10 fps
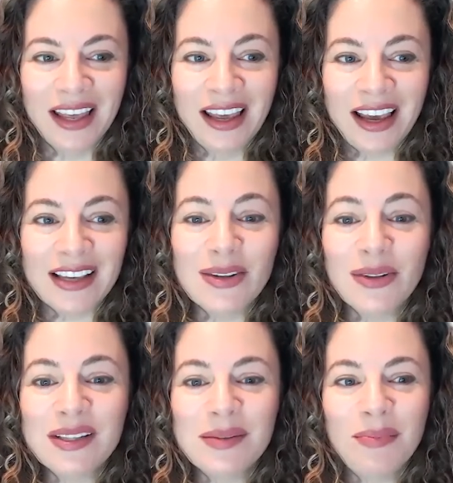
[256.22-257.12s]
And so
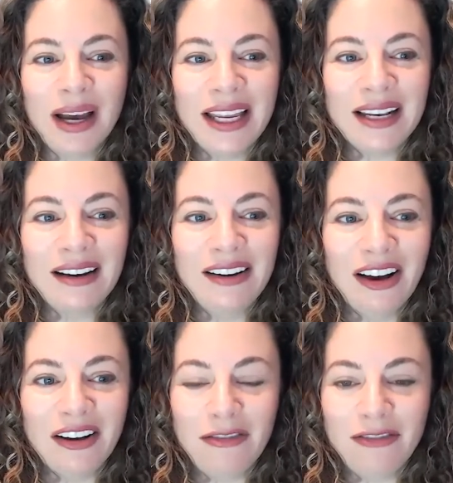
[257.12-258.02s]
despite
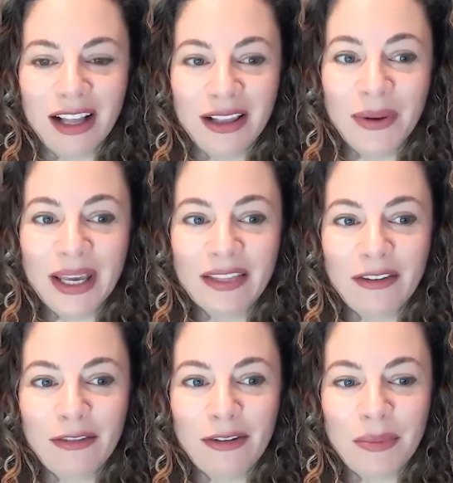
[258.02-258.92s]
not following the
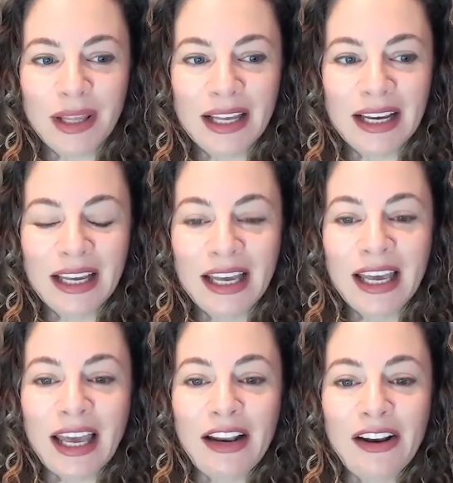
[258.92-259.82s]
formula
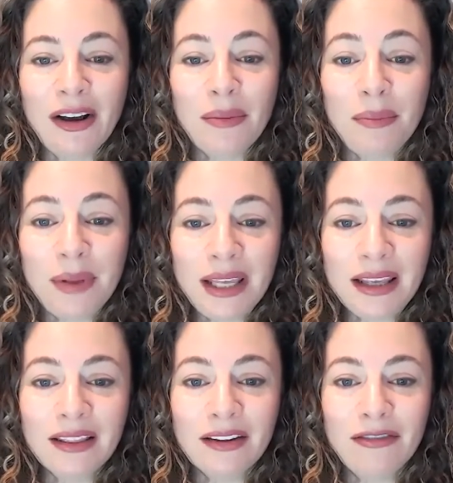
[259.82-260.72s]
and not
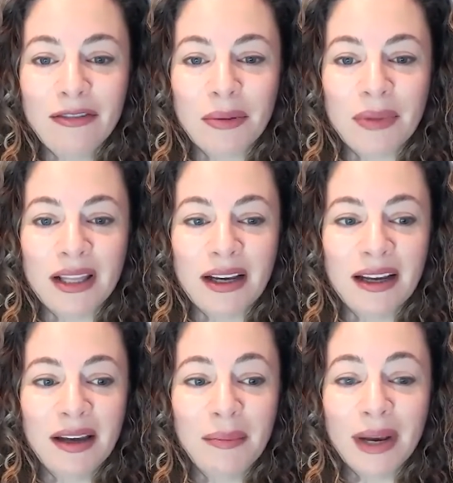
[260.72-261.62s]
being the formula,
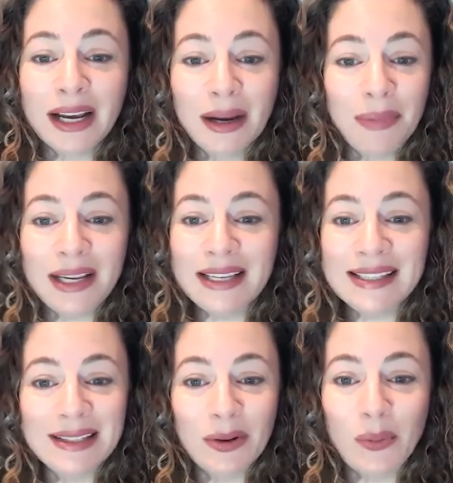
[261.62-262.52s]
my company
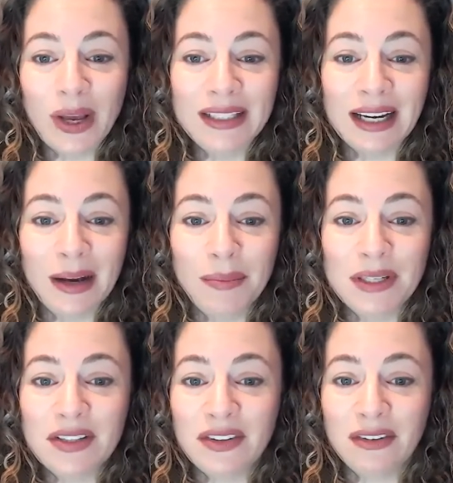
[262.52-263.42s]
still went up
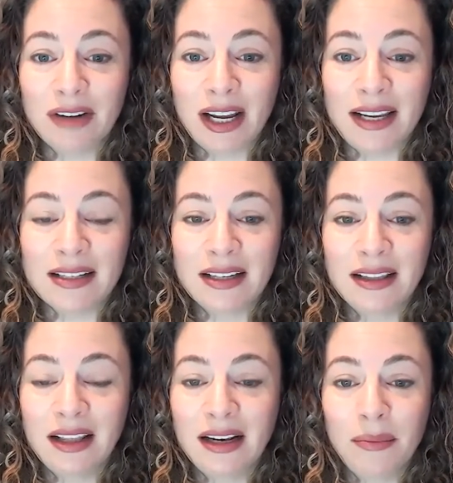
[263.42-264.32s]
and to the right.
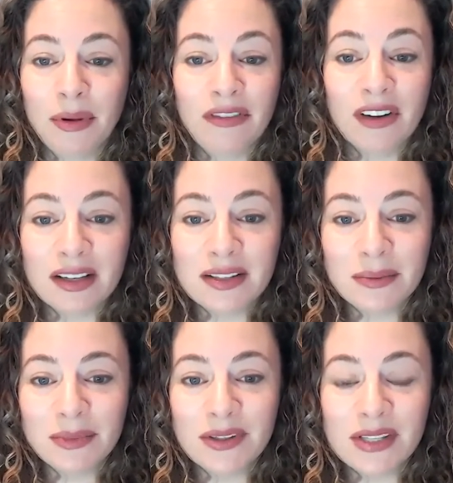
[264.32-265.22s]
The number of
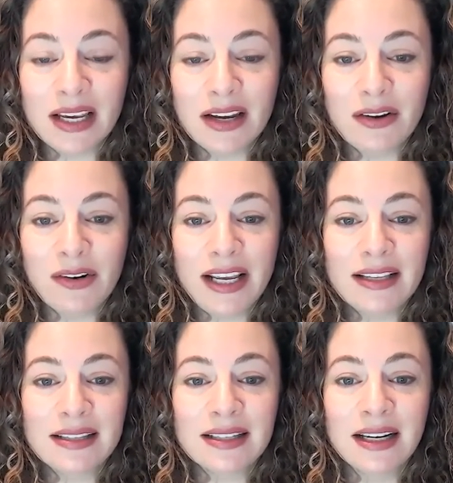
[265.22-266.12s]
customers
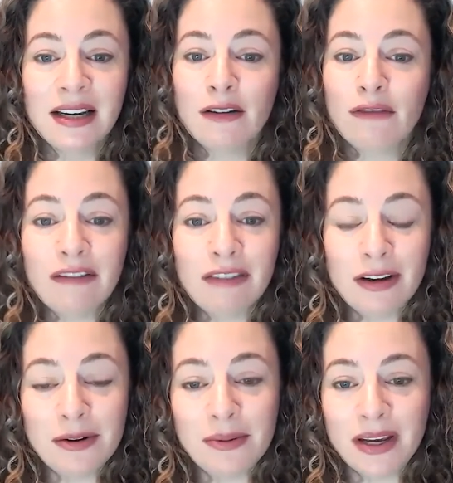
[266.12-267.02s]
increased,
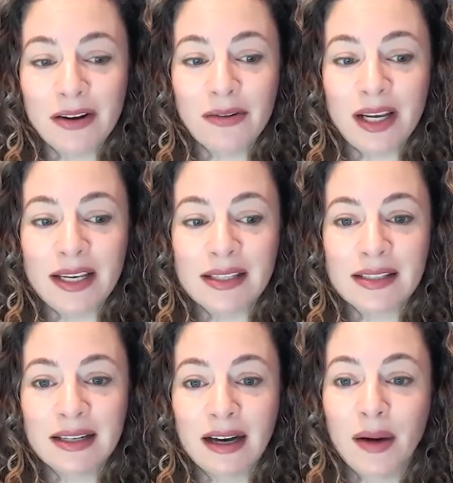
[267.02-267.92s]
revenue
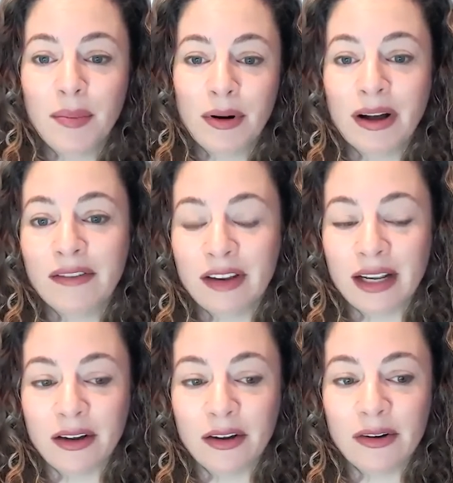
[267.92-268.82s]
increased, and profit
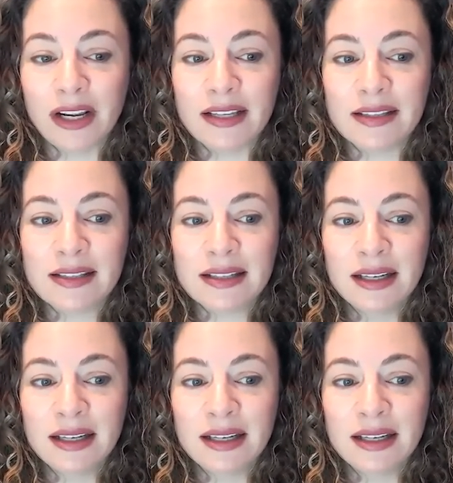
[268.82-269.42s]
increased.